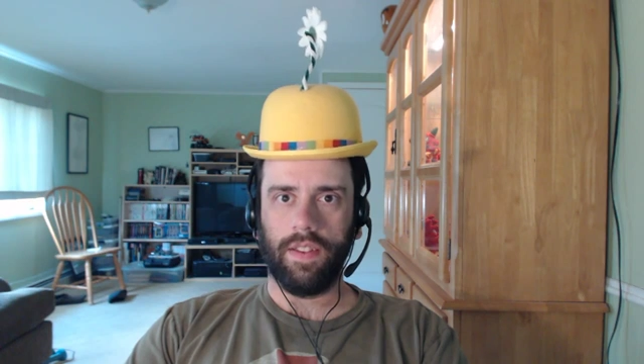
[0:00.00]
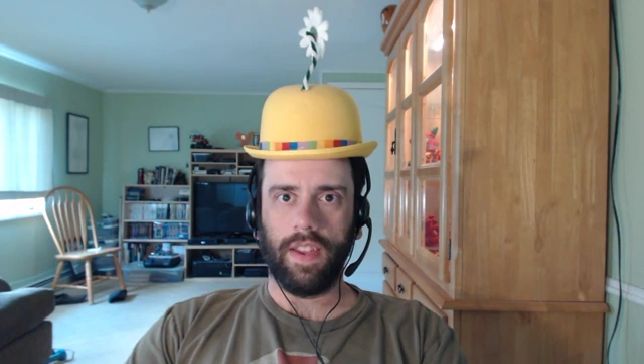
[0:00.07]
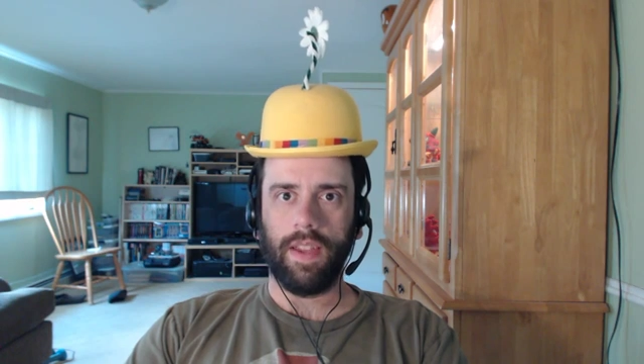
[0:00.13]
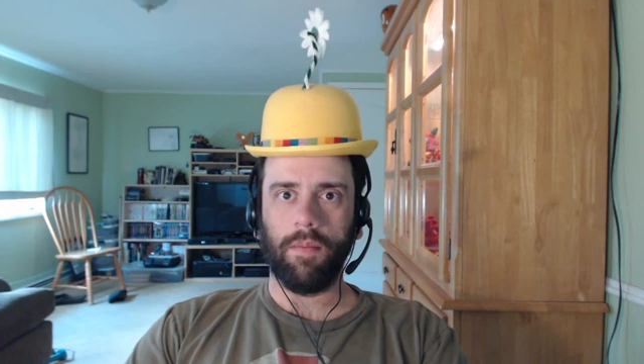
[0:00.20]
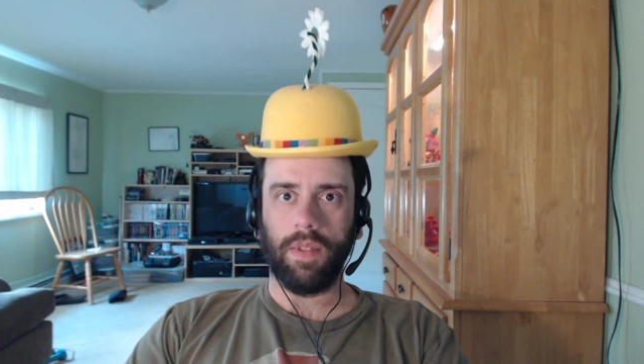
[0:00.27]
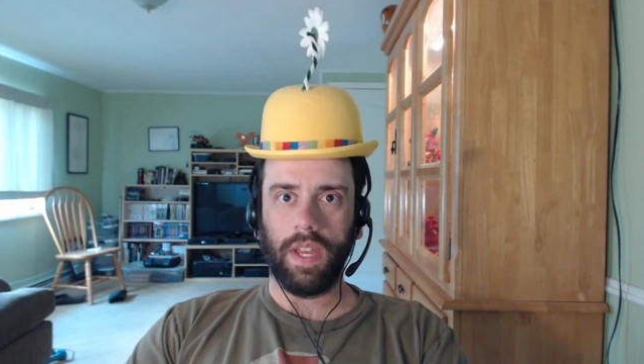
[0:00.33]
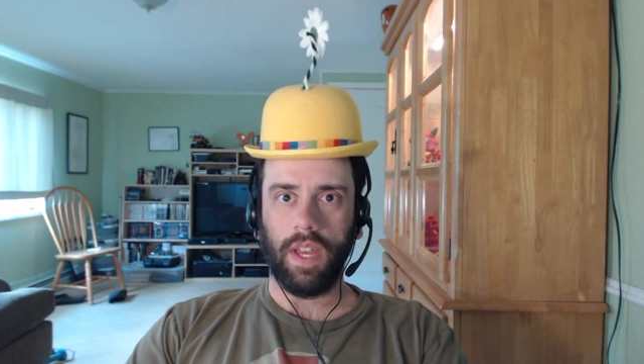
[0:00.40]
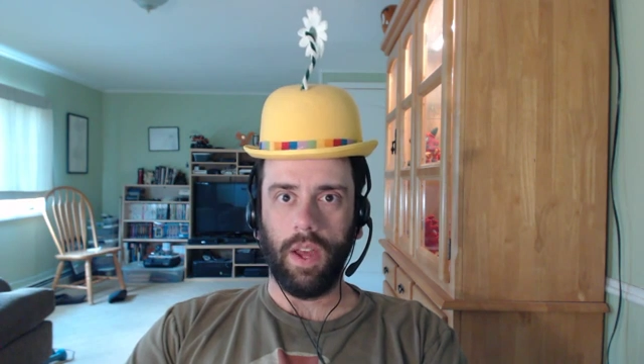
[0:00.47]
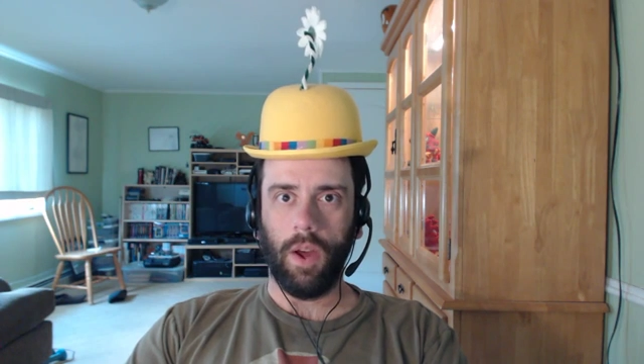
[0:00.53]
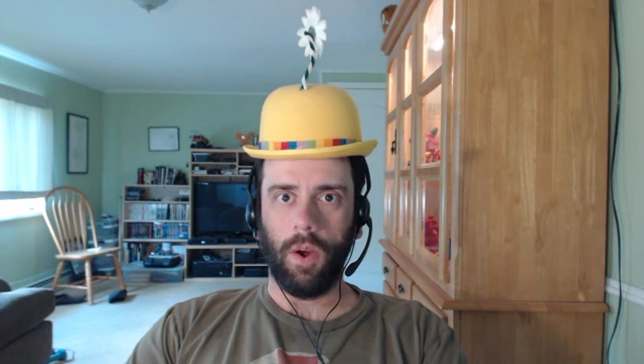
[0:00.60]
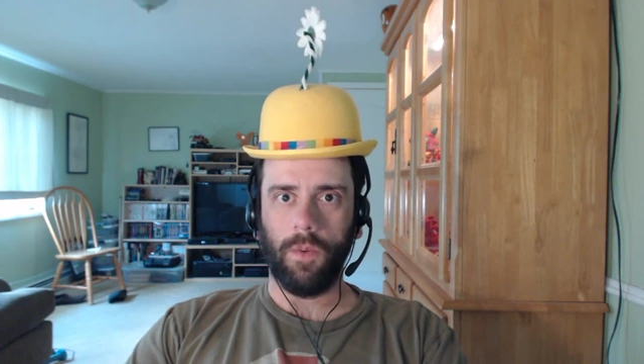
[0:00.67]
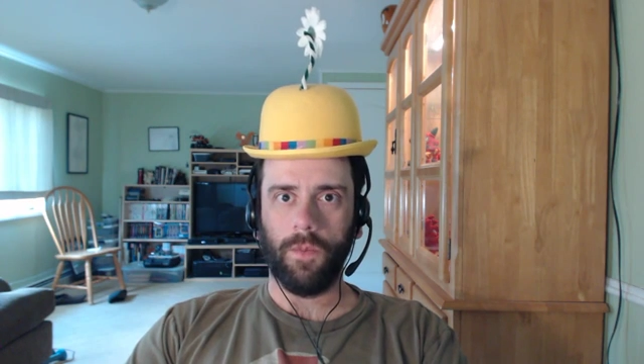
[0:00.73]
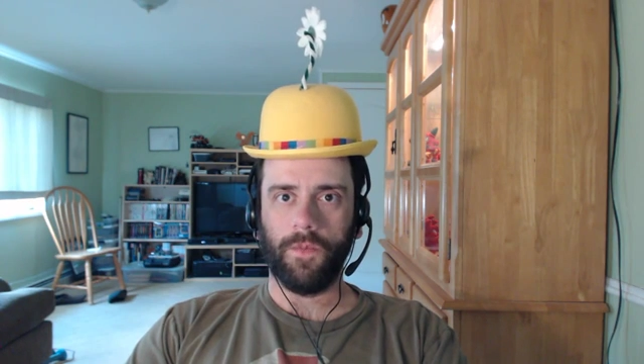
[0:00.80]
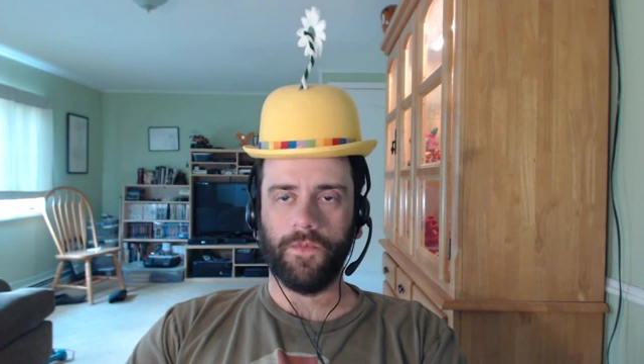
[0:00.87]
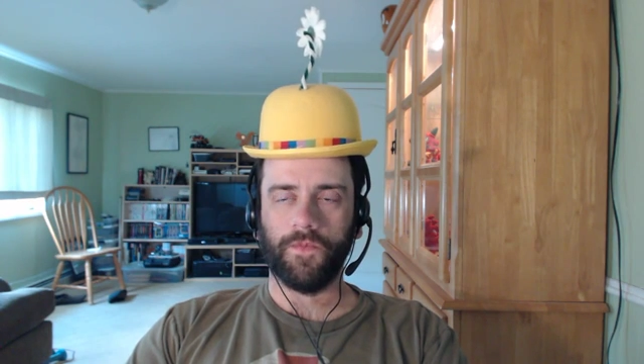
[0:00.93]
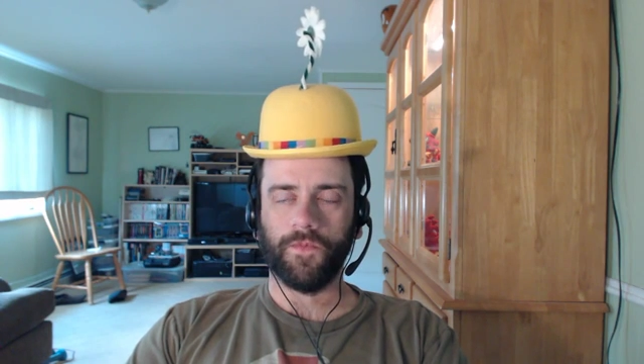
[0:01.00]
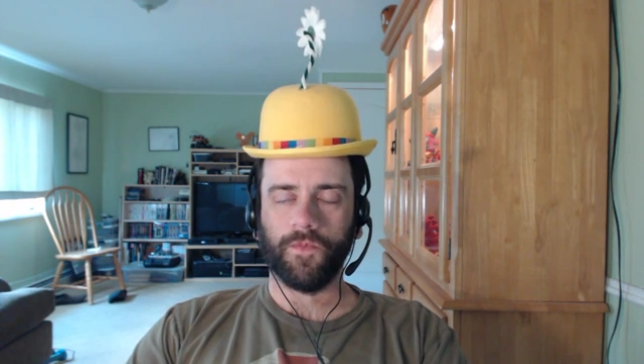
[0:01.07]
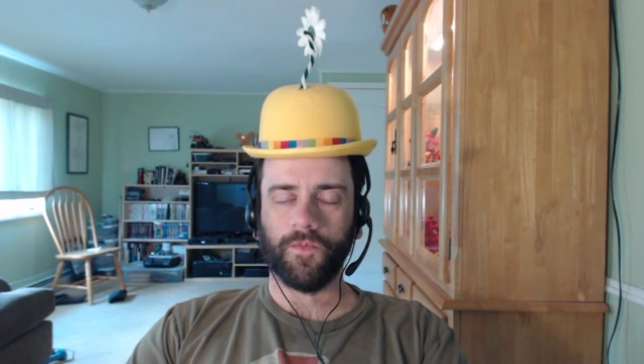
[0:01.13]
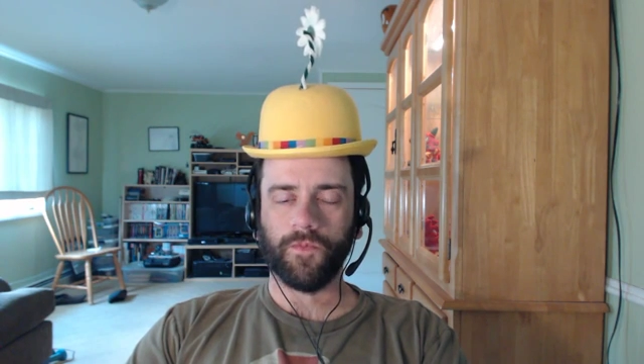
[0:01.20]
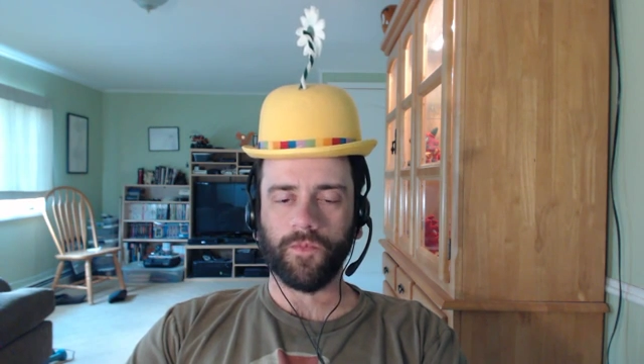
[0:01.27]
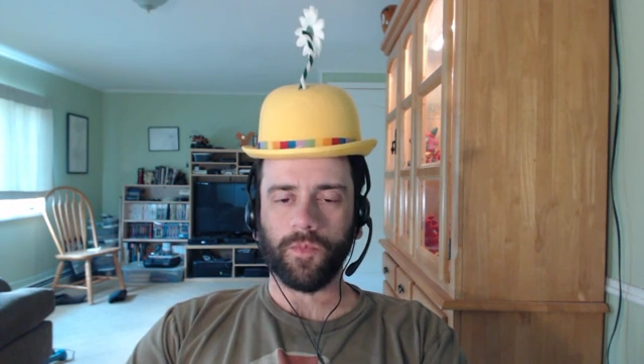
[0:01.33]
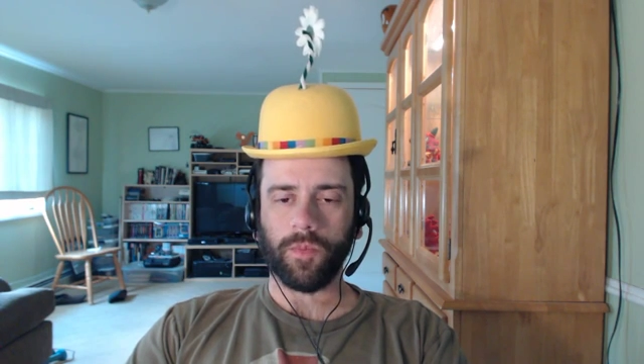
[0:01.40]
the same Leo
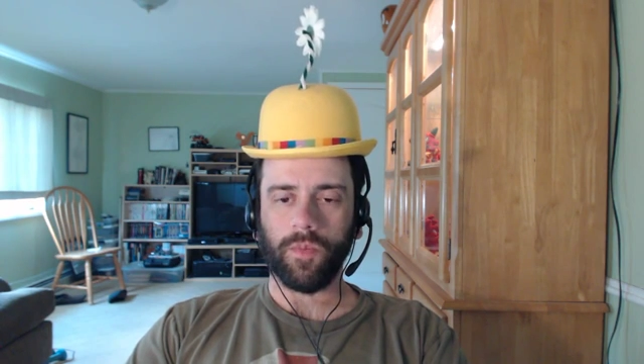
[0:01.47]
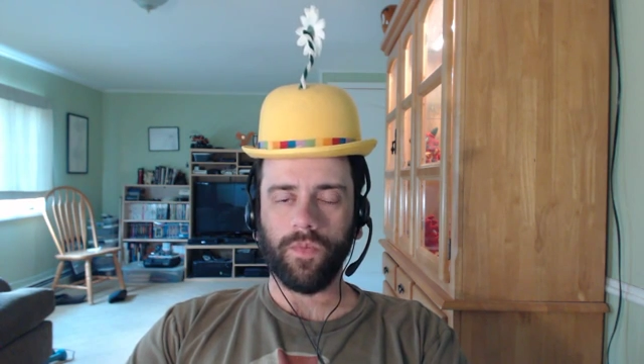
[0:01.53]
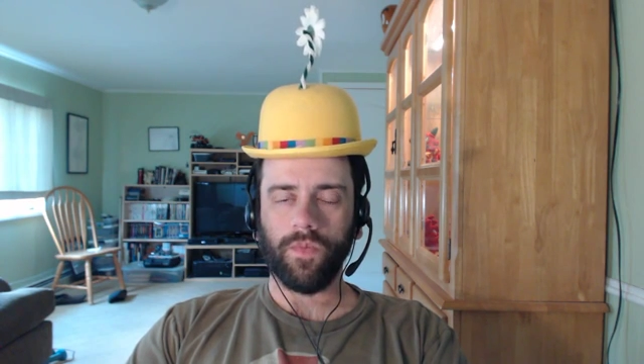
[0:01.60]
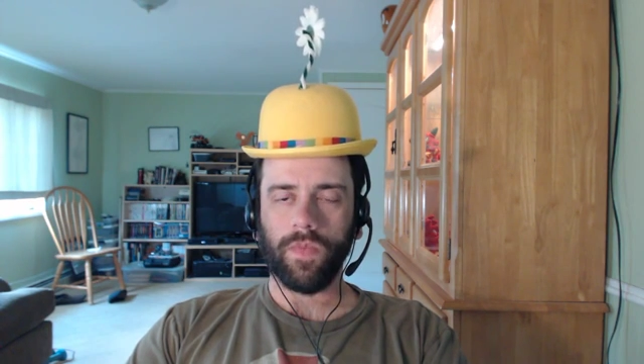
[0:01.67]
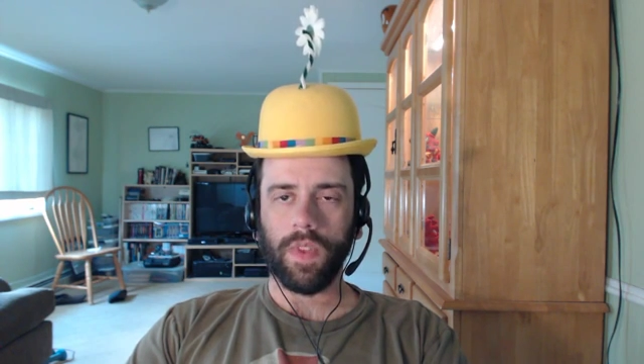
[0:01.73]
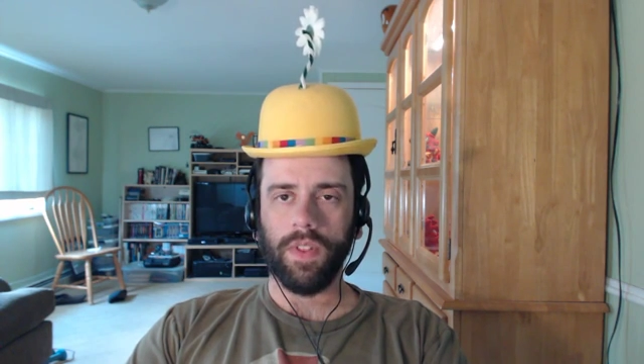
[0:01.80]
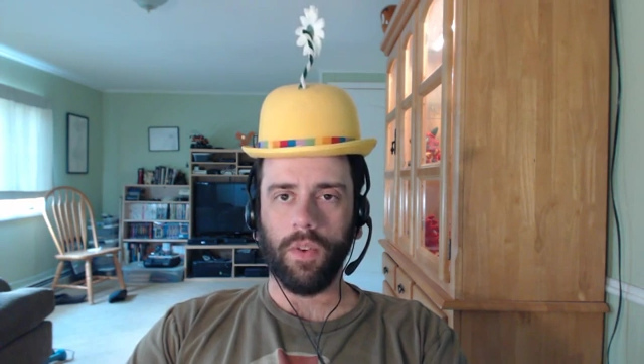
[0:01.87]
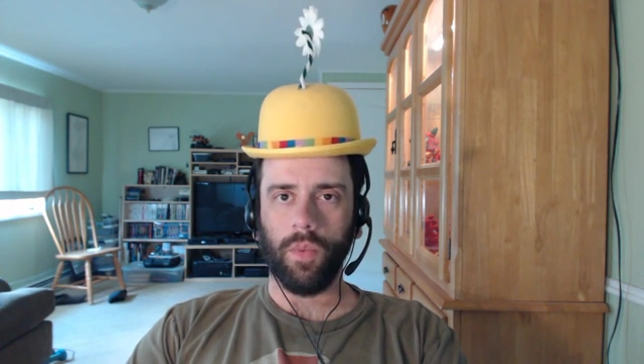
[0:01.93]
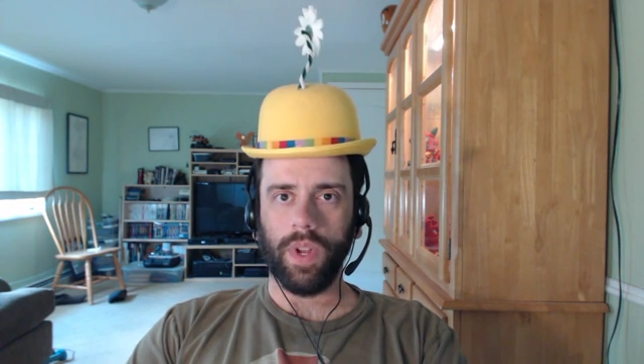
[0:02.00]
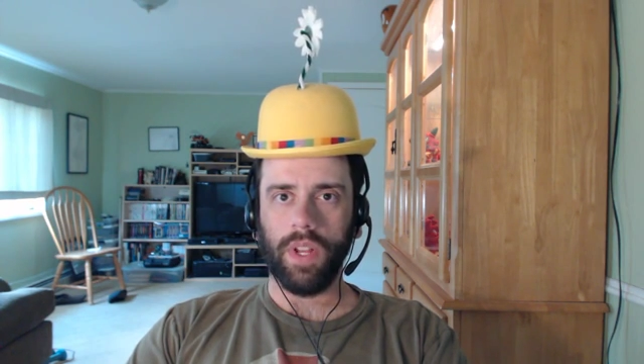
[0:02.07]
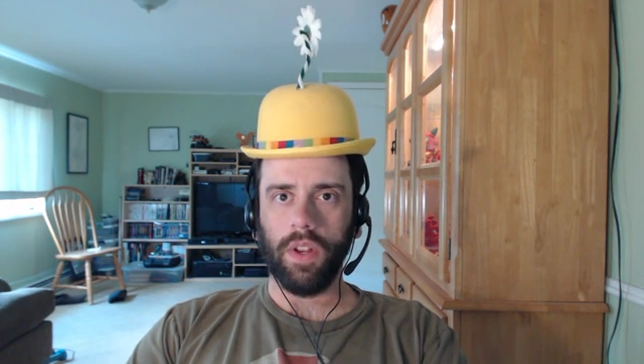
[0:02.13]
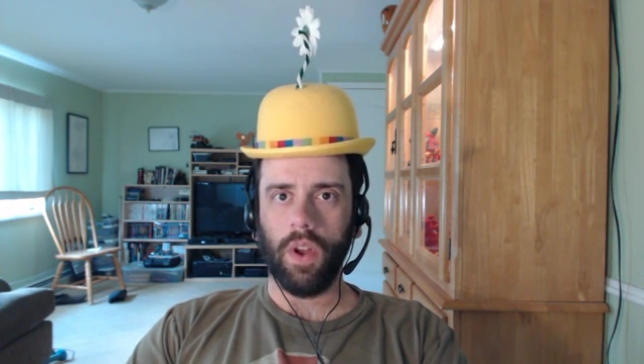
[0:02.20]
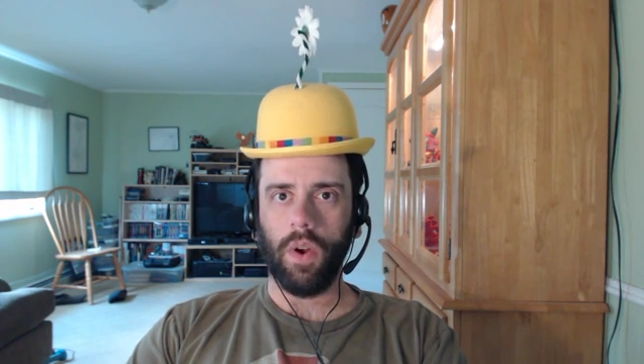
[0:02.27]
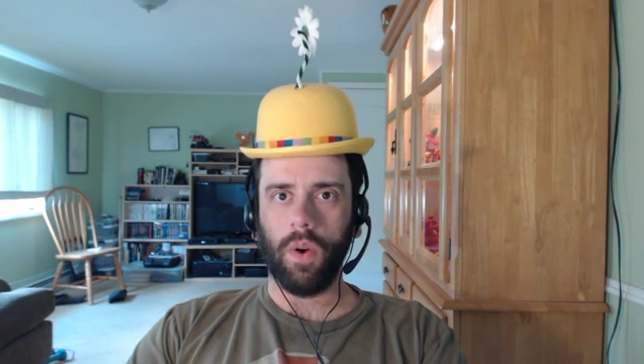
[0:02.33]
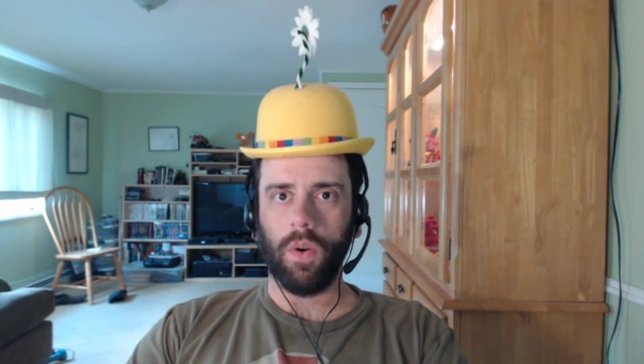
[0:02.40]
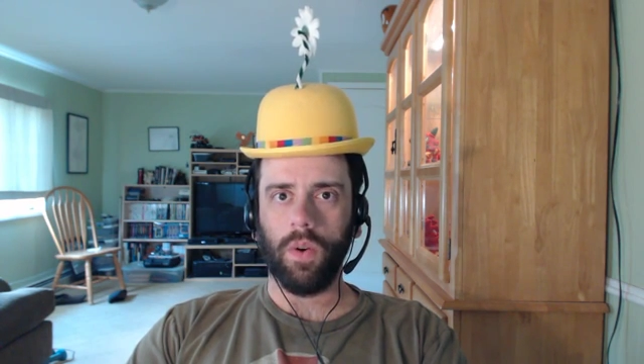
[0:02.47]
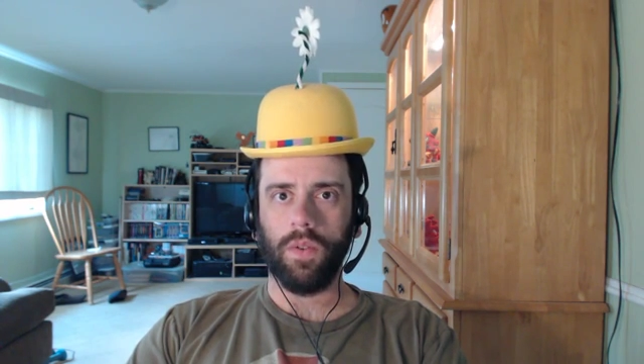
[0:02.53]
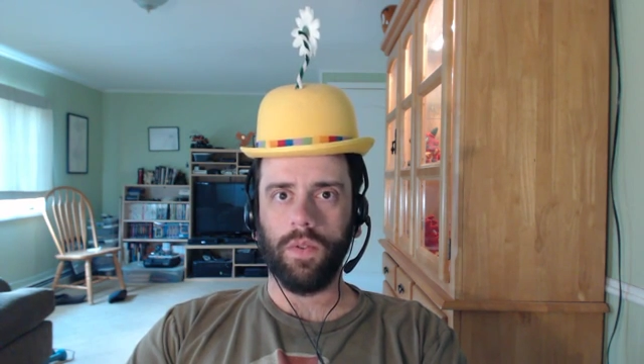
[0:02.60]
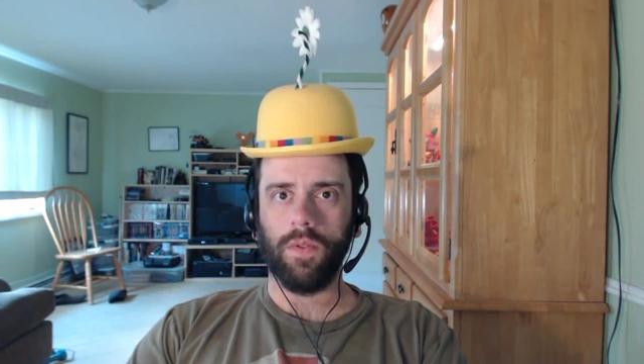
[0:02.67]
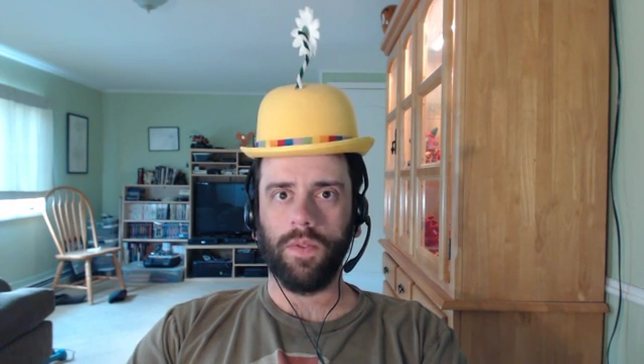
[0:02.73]
that we know